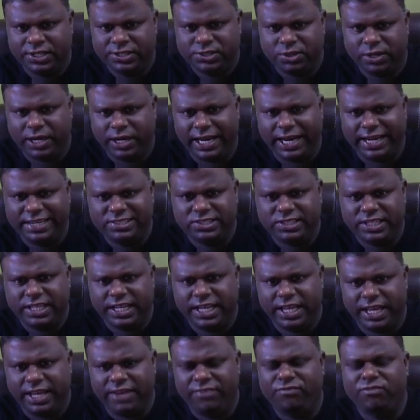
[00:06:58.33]
So let's
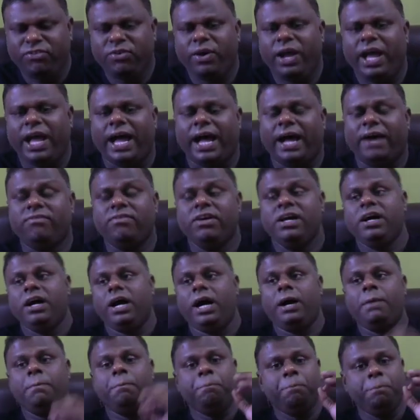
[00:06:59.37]
say if you have
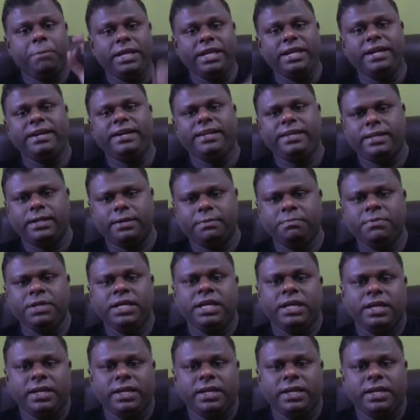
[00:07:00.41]
a medium